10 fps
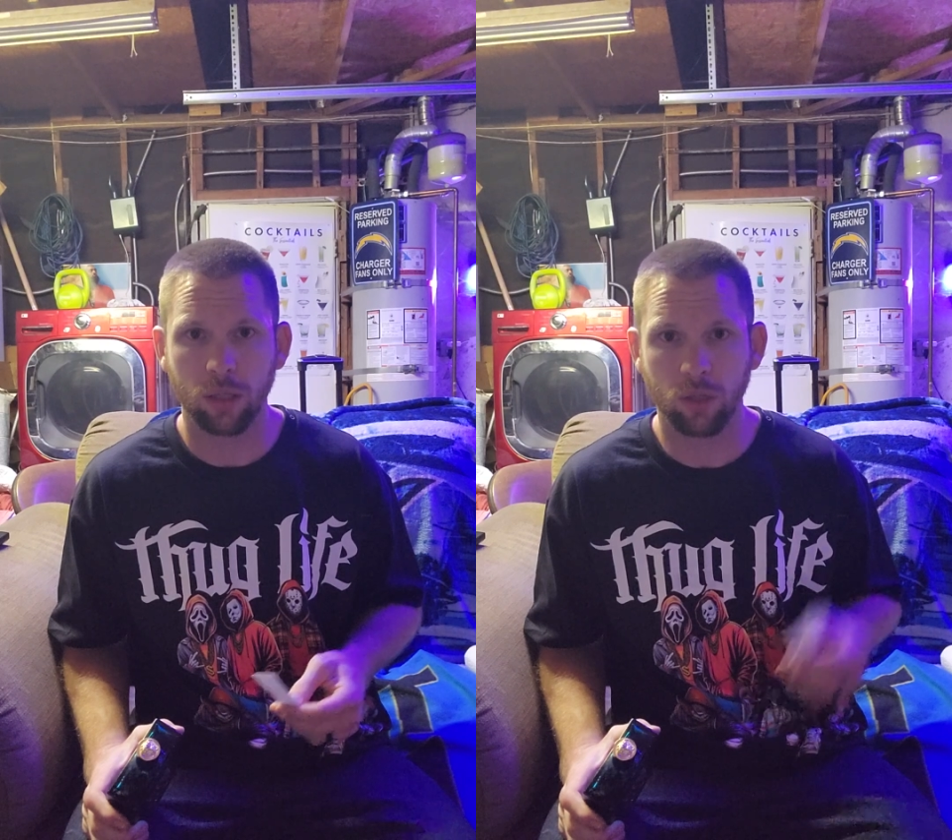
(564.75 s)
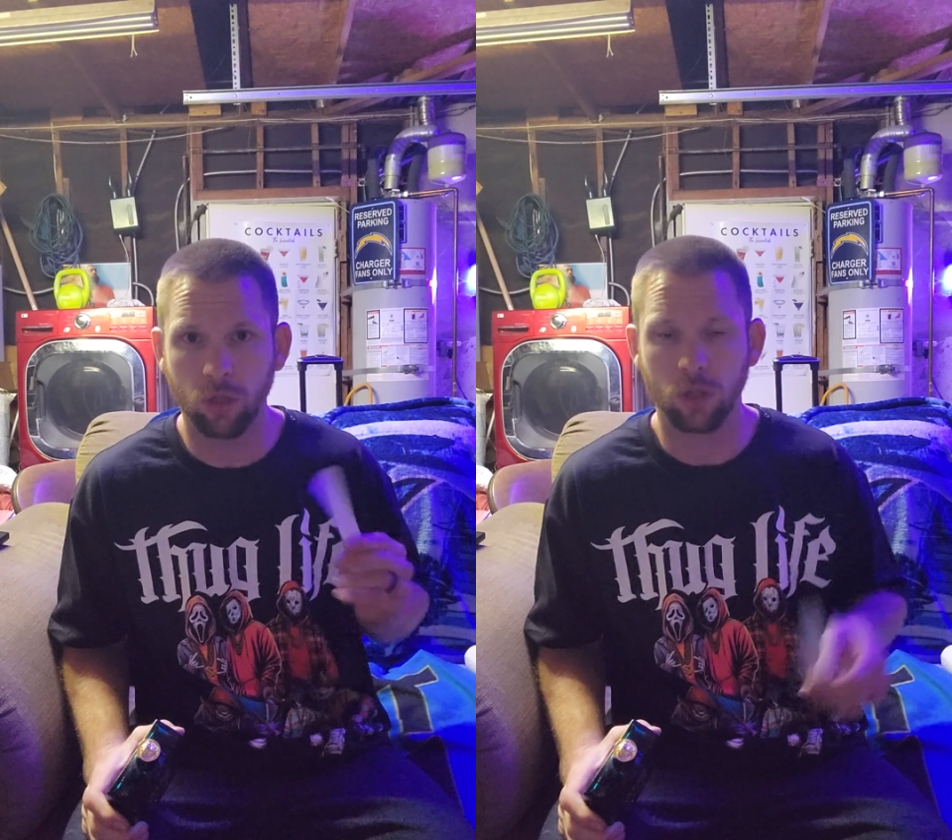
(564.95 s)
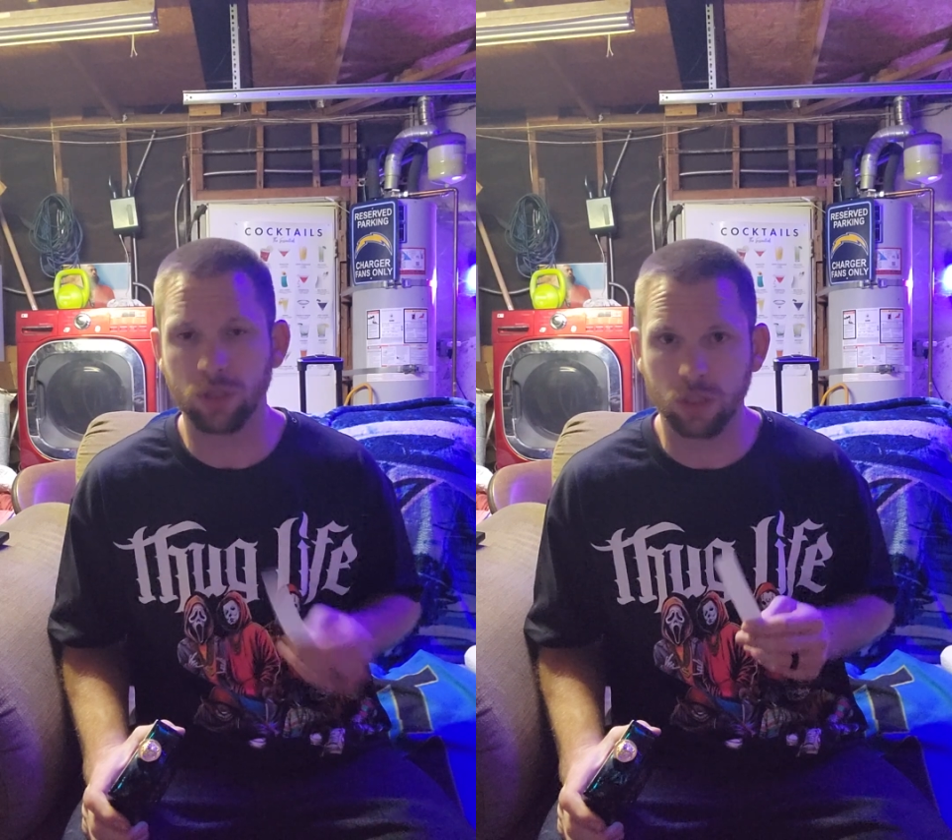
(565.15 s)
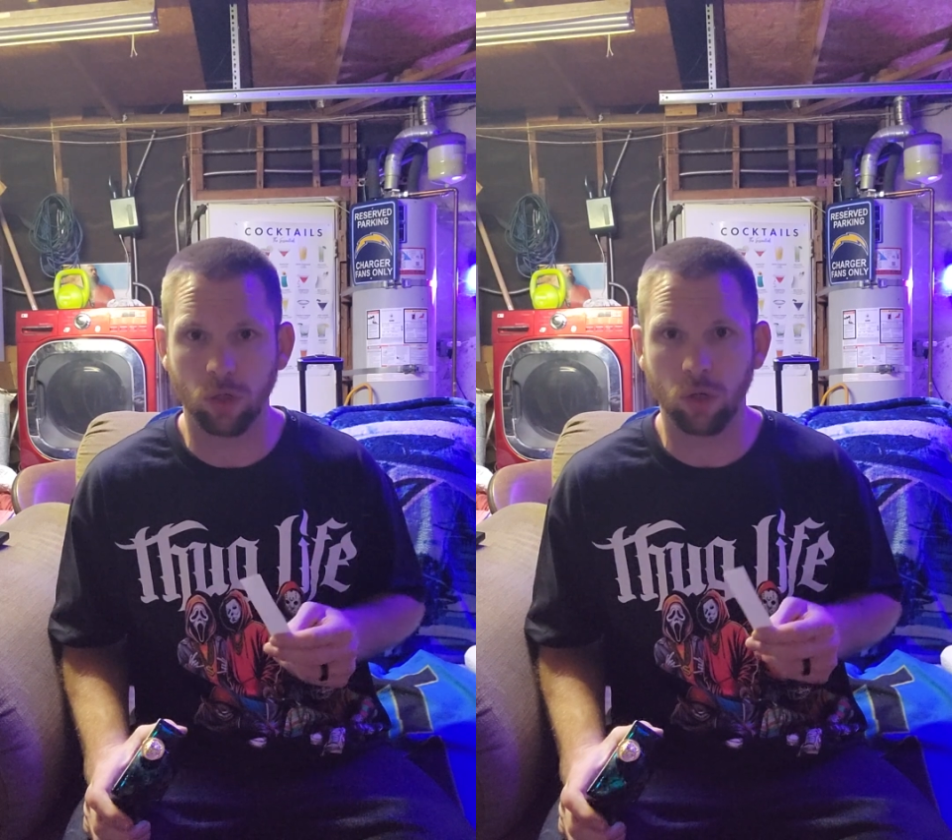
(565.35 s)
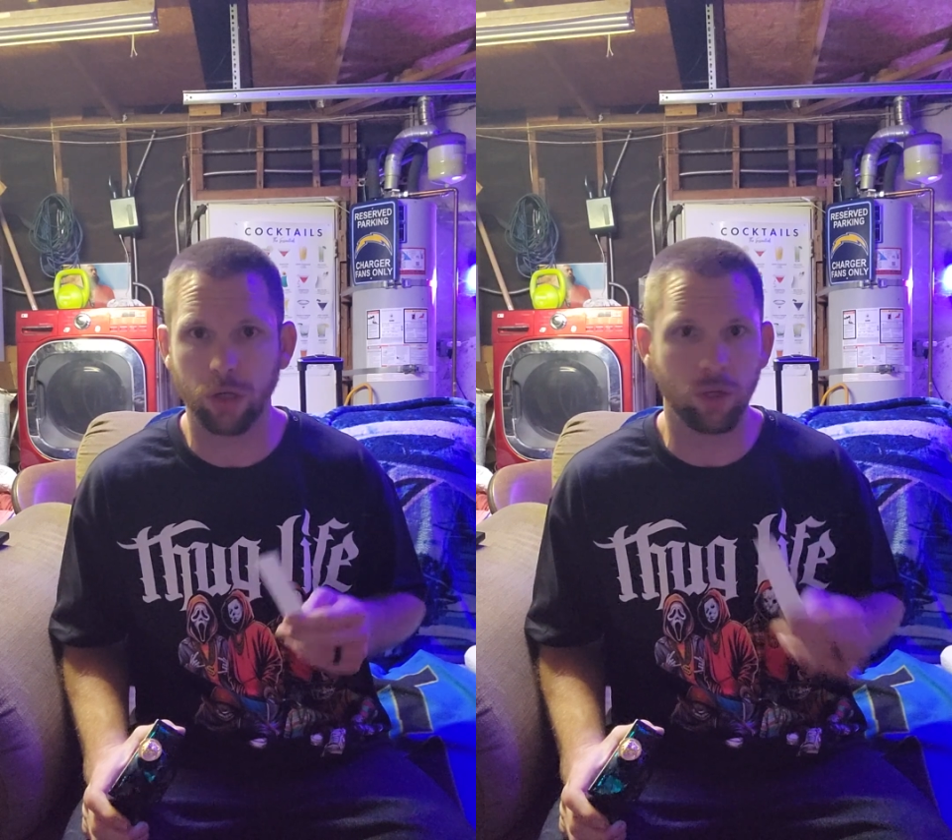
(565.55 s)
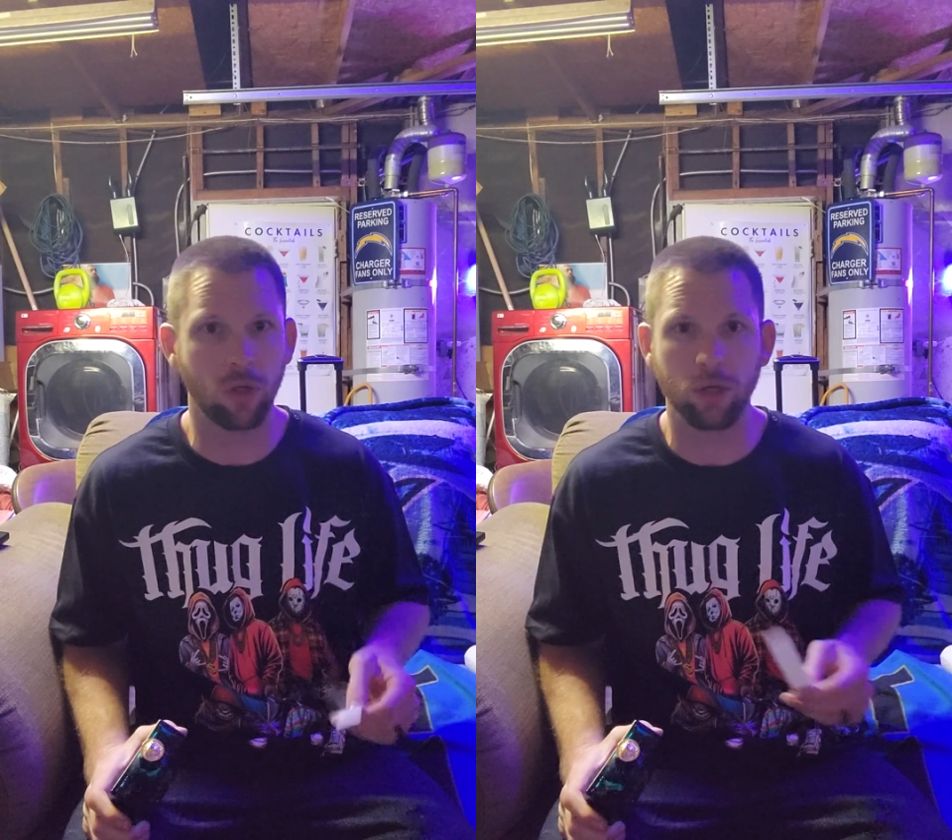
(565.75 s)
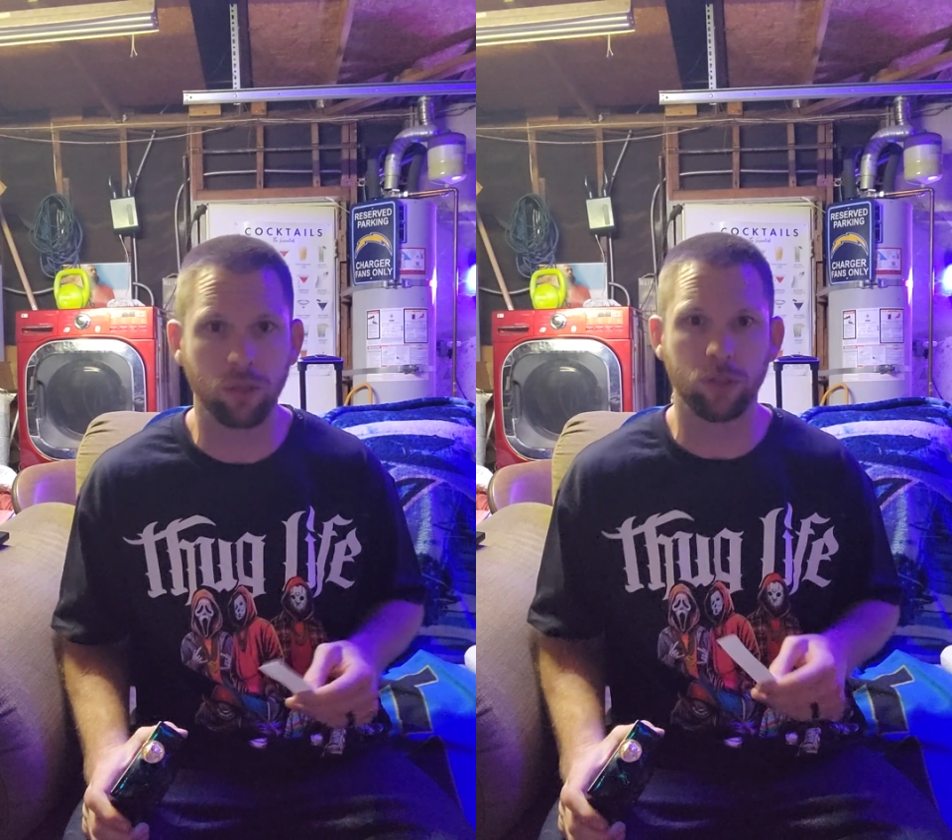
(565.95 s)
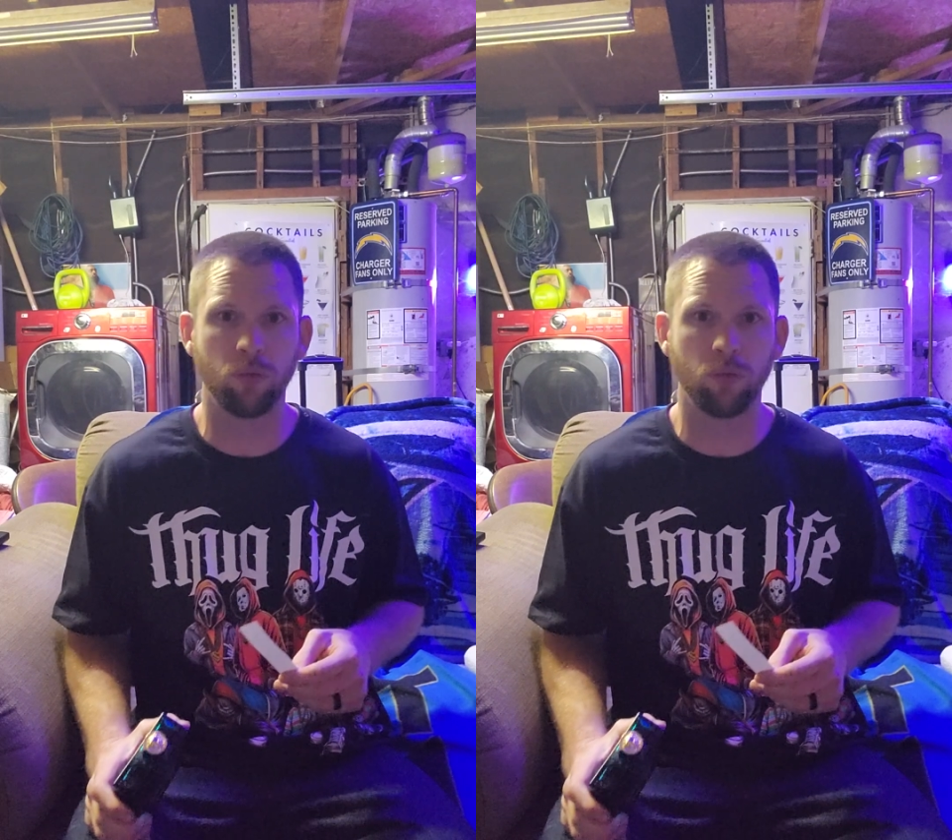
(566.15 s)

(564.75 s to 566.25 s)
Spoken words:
you close the door, you go to